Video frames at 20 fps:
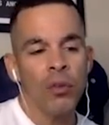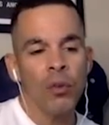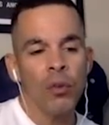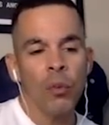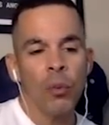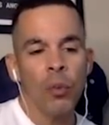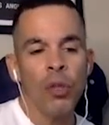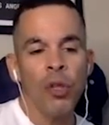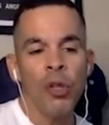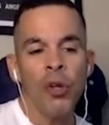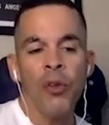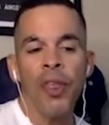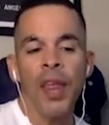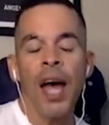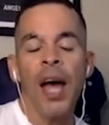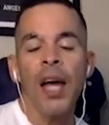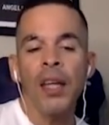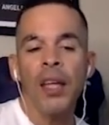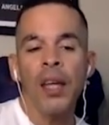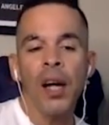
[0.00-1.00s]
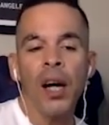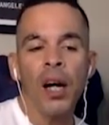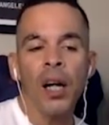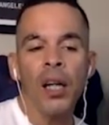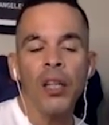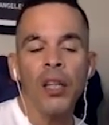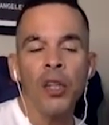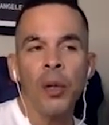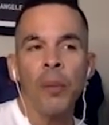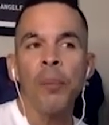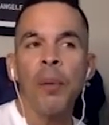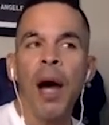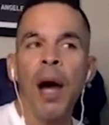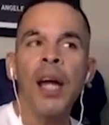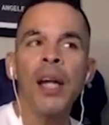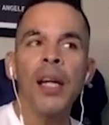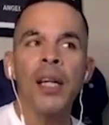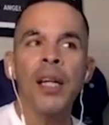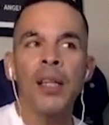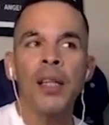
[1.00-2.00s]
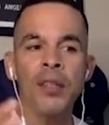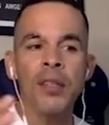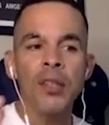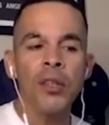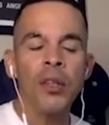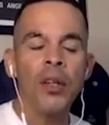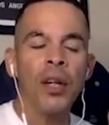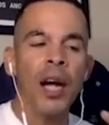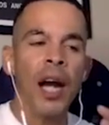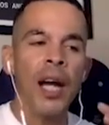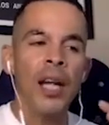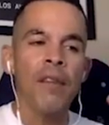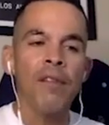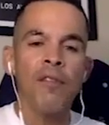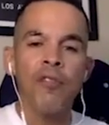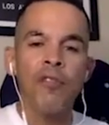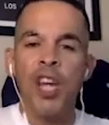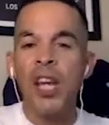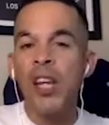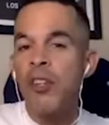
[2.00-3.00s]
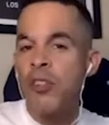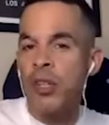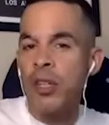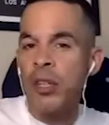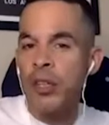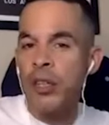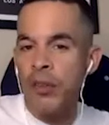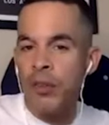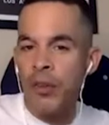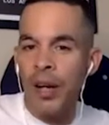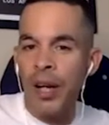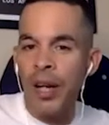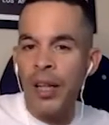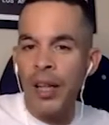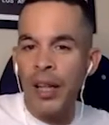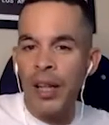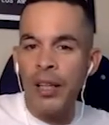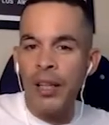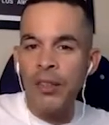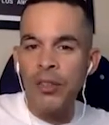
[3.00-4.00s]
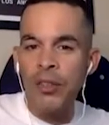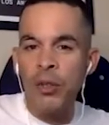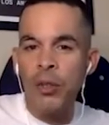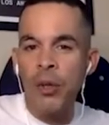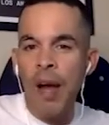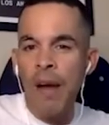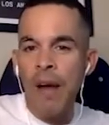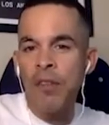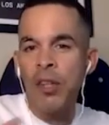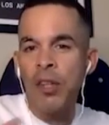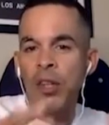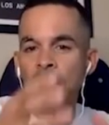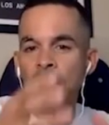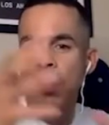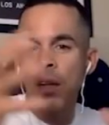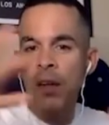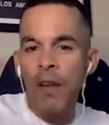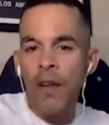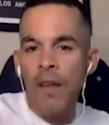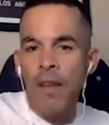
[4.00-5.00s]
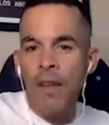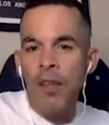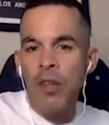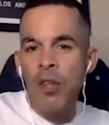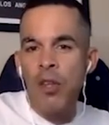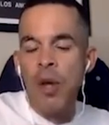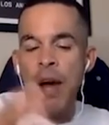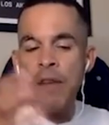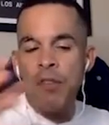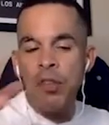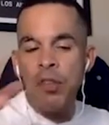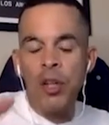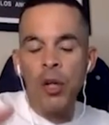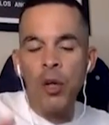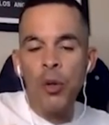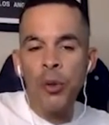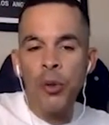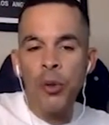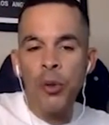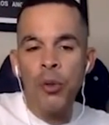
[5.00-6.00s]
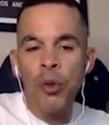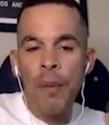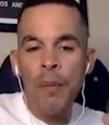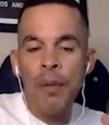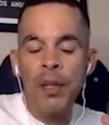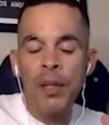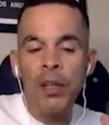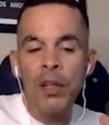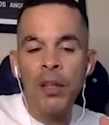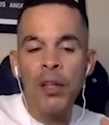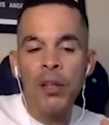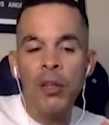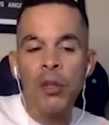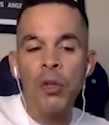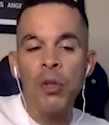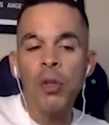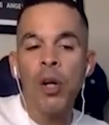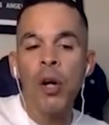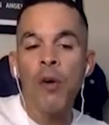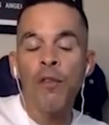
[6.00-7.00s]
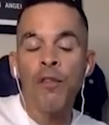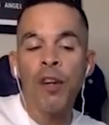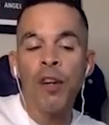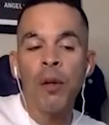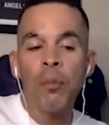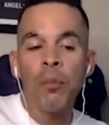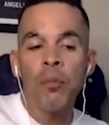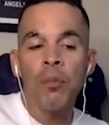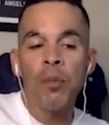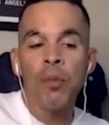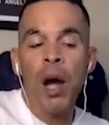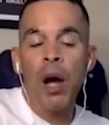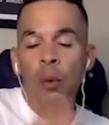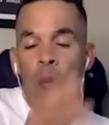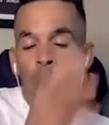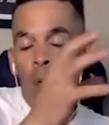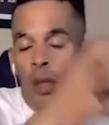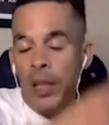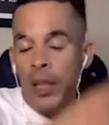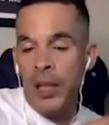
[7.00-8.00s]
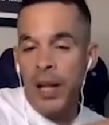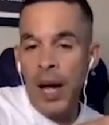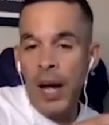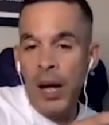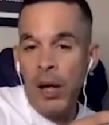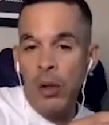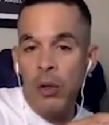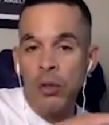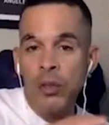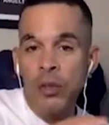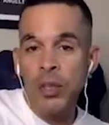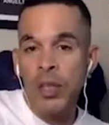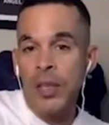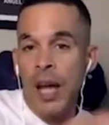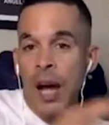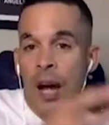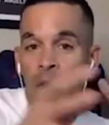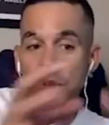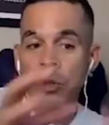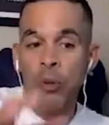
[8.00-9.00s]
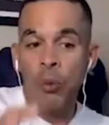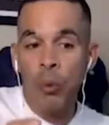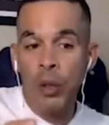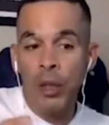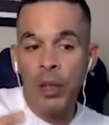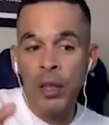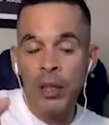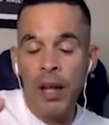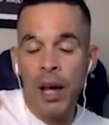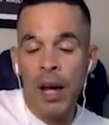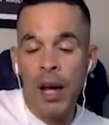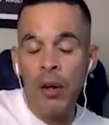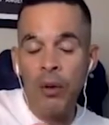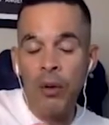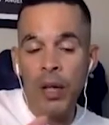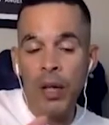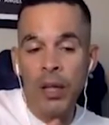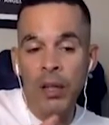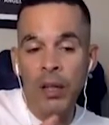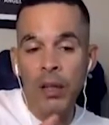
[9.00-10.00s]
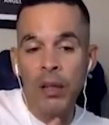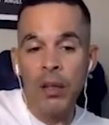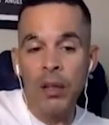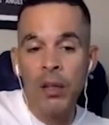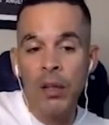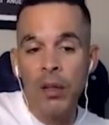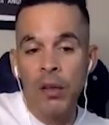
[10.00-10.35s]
when you're that young, your body is still kind of changing, right? Like, so you have to go through. I mean, you go from not working out to now you're working out and